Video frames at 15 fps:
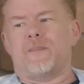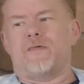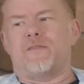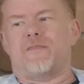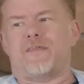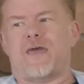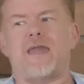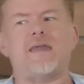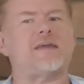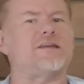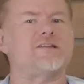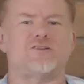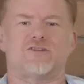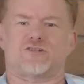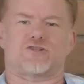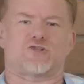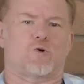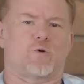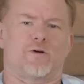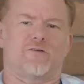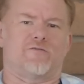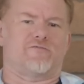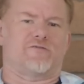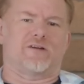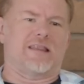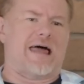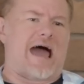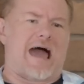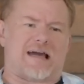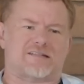they can just sort of
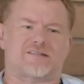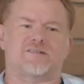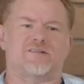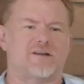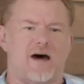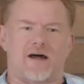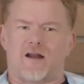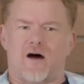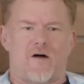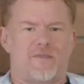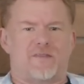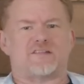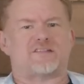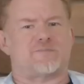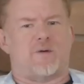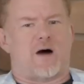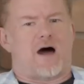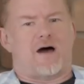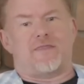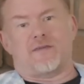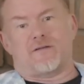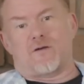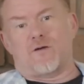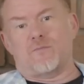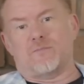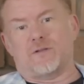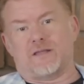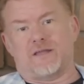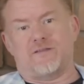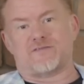relax. They're not on the spot. Their own
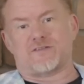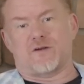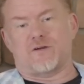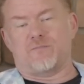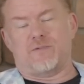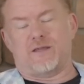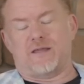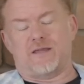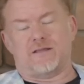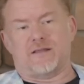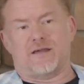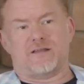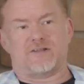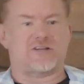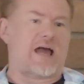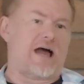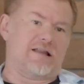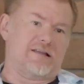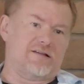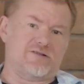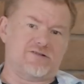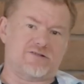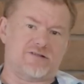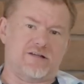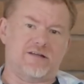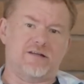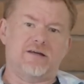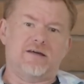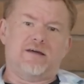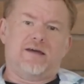beliefs aren't being like challenged.
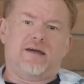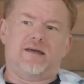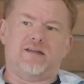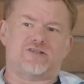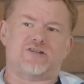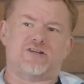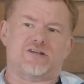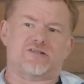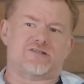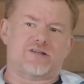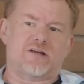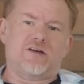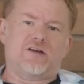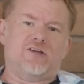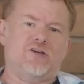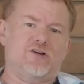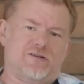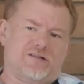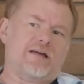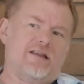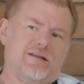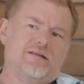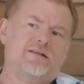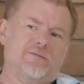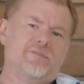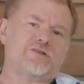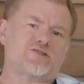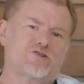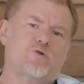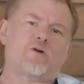And it's just, you're telling them
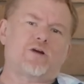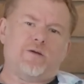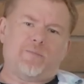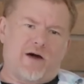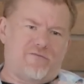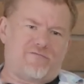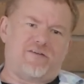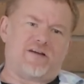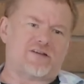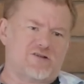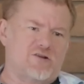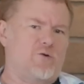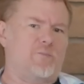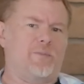a story about fictional